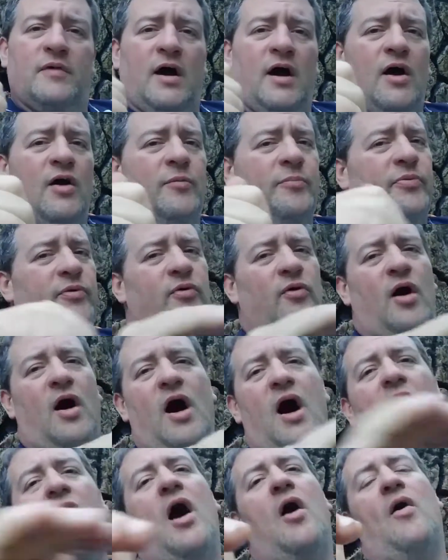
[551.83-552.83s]
I hope you
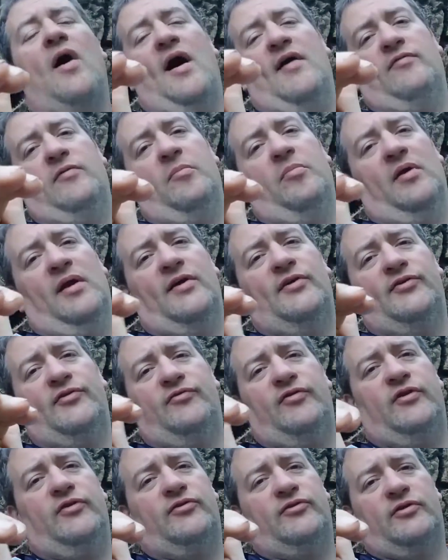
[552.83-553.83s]
all have a
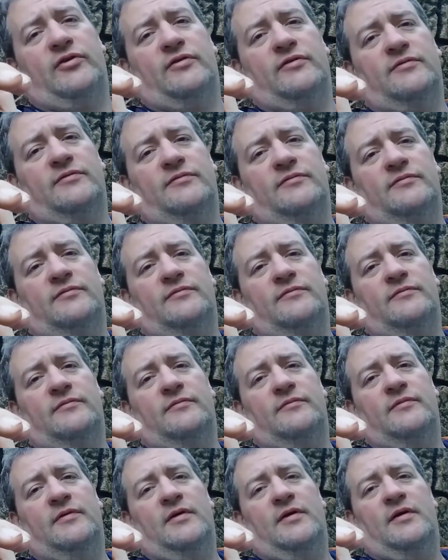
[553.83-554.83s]
blessed future.
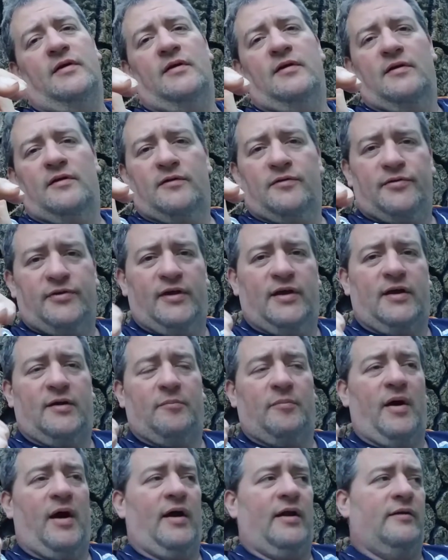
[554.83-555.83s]
Think
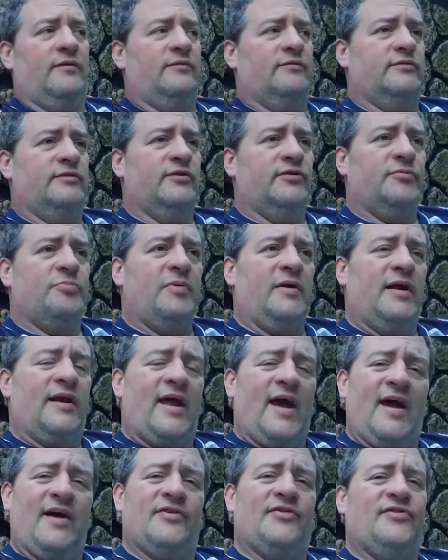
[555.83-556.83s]
about it. Just be
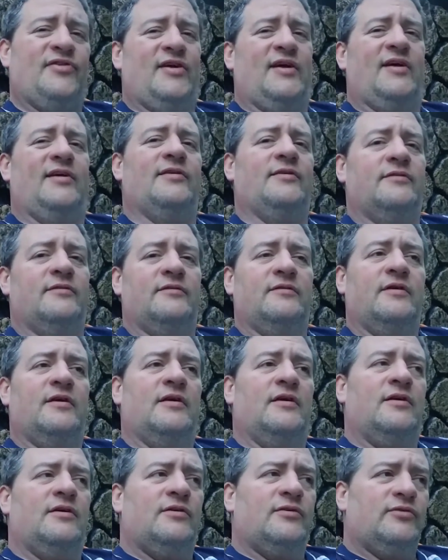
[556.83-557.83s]
an asset
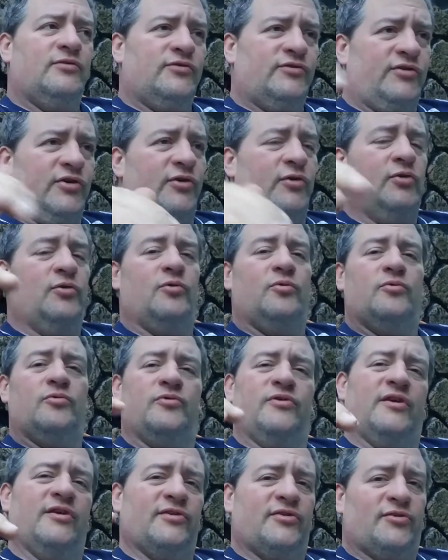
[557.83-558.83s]
to
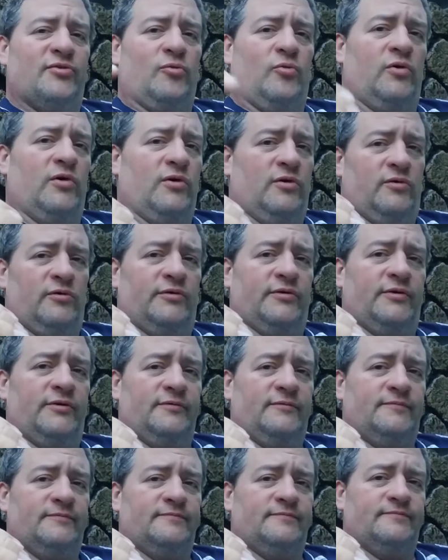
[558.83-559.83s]
this world.
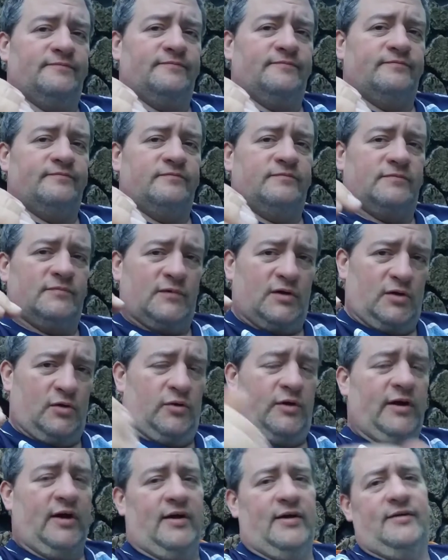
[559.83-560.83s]

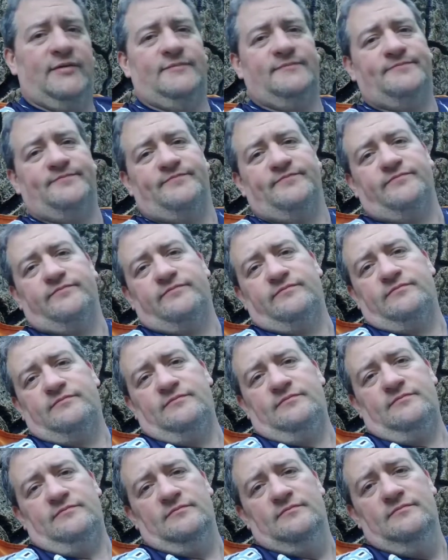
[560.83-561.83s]
Okay?
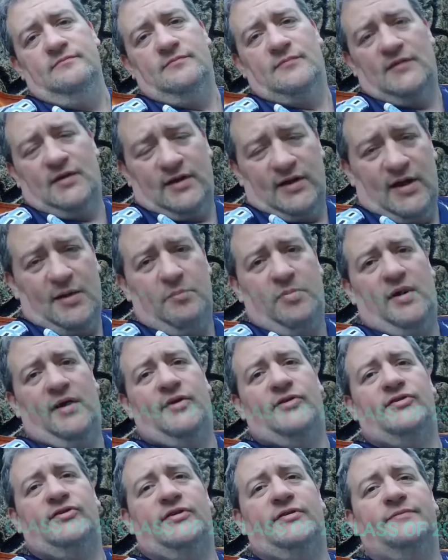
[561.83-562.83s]
God
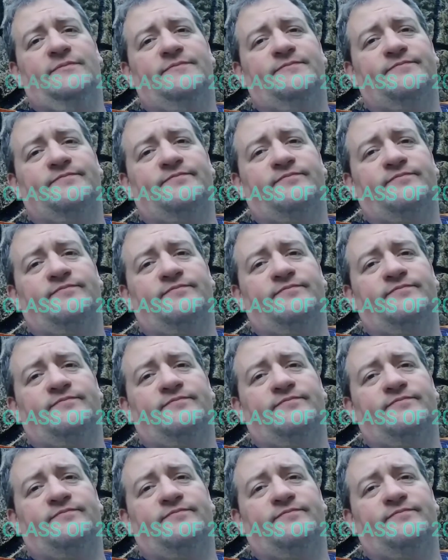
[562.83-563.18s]
bless you.